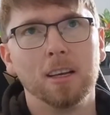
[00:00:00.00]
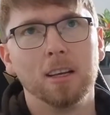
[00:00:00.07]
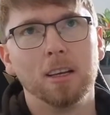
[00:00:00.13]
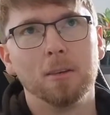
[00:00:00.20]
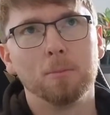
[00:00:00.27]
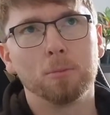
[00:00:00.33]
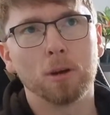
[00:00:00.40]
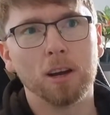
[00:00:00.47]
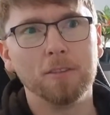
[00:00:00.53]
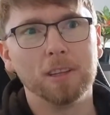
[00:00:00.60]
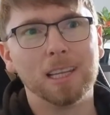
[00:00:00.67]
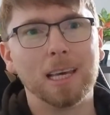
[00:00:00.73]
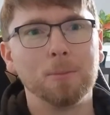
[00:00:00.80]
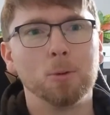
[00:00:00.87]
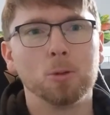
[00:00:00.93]
private
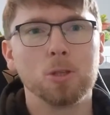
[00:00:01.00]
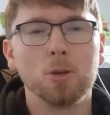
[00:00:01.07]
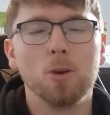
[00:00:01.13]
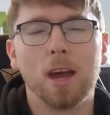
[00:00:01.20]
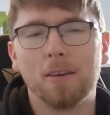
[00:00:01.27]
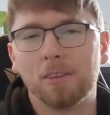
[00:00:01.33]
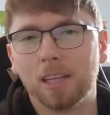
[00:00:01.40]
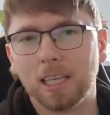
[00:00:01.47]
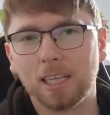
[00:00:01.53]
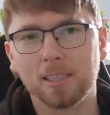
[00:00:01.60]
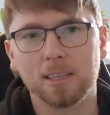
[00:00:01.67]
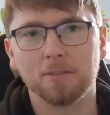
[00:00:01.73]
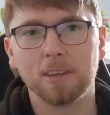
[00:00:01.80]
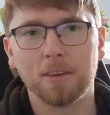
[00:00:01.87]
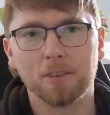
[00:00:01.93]
label too heavily because
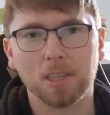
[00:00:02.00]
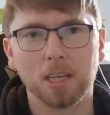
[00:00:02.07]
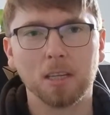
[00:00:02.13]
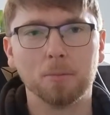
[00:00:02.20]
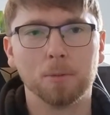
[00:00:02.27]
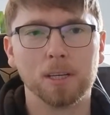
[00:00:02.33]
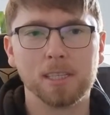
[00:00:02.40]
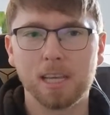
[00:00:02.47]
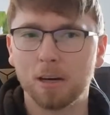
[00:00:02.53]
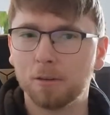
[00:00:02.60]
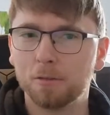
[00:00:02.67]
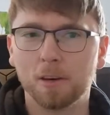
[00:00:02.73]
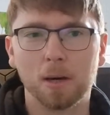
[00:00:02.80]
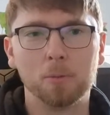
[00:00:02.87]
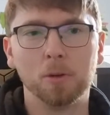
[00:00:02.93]
I've never done it
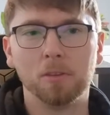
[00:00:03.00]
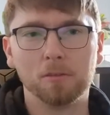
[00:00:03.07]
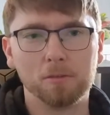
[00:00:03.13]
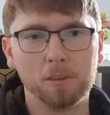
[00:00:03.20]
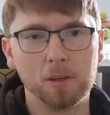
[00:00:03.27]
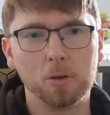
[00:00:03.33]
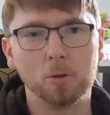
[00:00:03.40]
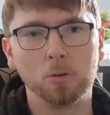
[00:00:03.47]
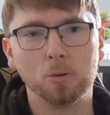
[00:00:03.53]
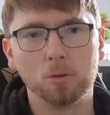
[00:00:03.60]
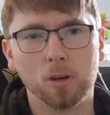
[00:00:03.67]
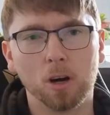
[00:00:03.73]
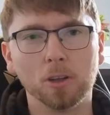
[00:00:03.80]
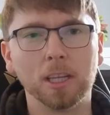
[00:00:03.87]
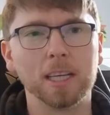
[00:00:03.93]
myself. I wouldn't feel
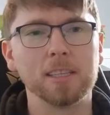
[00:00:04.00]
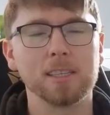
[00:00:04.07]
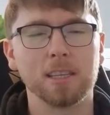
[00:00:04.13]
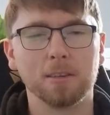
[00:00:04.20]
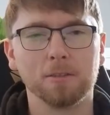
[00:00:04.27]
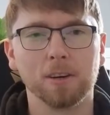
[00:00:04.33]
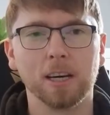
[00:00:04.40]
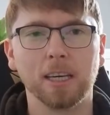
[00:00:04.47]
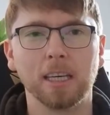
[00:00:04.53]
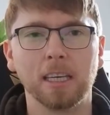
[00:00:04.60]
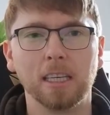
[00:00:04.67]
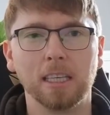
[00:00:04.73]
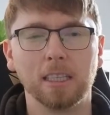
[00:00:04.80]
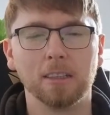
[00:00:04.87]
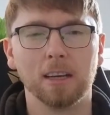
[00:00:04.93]
honest if
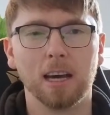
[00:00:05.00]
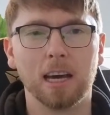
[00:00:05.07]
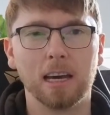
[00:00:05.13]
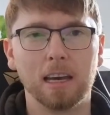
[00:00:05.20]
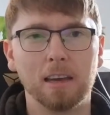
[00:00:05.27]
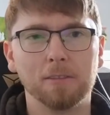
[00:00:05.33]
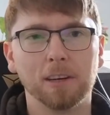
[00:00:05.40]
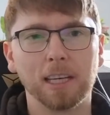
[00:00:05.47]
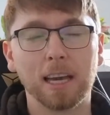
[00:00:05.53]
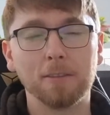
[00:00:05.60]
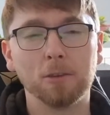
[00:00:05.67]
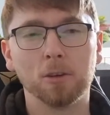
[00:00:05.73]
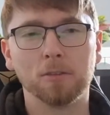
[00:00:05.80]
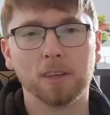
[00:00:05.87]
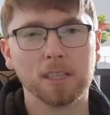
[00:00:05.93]
I gave
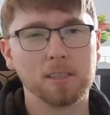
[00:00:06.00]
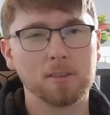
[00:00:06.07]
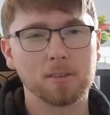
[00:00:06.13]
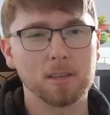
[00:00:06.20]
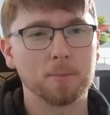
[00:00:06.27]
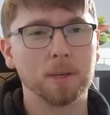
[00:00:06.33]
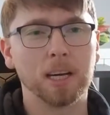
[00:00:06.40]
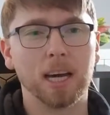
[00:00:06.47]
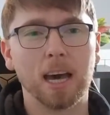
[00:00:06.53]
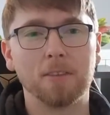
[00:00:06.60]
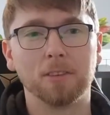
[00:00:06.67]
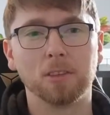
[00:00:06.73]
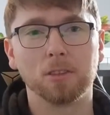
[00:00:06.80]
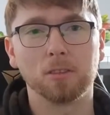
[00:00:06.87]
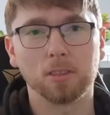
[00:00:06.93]
you advice on something I
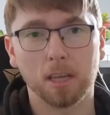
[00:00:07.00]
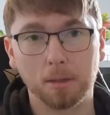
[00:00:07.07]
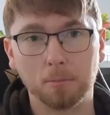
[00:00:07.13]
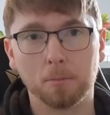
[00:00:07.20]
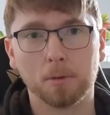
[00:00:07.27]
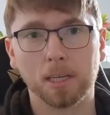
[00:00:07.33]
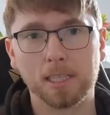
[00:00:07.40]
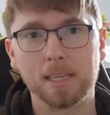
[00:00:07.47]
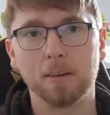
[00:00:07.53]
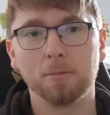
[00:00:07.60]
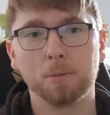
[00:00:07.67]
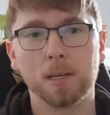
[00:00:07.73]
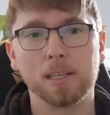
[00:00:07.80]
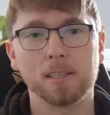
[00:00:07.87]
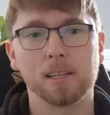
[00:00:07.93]
haven't done myself
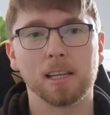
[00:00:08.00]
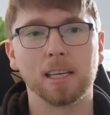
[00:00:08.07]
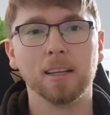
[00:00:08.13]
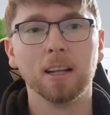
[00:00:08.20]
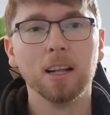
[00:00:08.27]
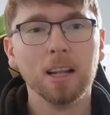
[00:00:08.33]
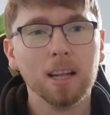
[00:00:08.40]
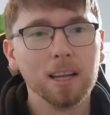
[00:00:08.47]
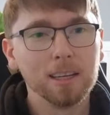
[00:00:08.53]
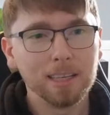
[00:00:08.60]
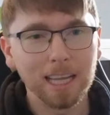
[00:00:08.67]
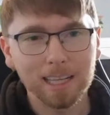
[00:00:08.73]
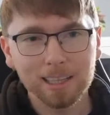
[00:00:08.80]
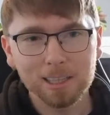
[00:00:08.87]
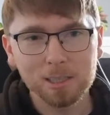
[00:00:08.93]
personally.
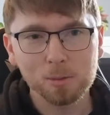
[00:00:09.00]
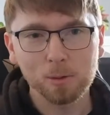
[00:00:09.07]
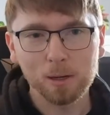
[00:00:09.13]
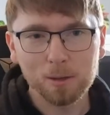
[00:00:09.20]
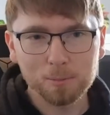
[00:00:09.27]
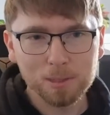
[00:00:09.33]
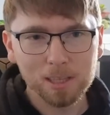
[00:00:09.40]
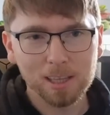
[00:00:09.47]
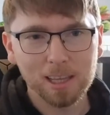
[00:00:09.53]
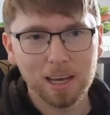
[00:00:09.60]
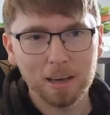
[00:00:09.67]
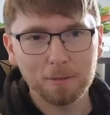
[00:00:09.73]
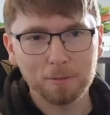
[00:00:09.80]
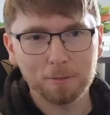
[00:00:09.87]
Nicholas, welcome to the live.